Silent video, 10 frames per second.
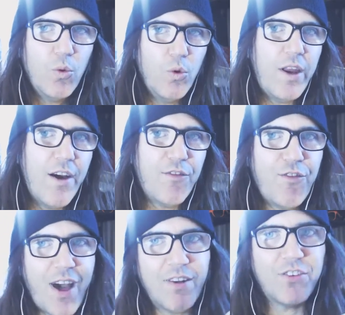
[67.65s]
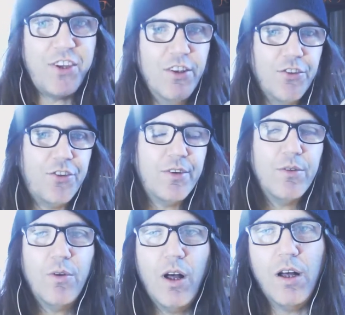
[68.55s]
would have found guilt
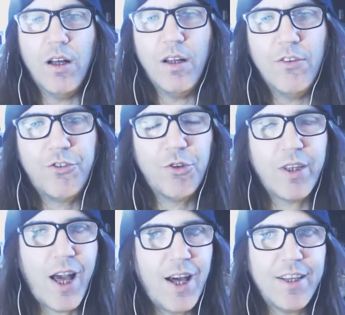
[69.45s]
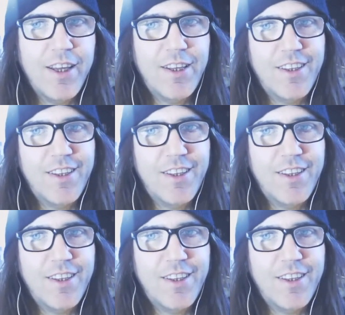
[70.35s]
uh, Giuliani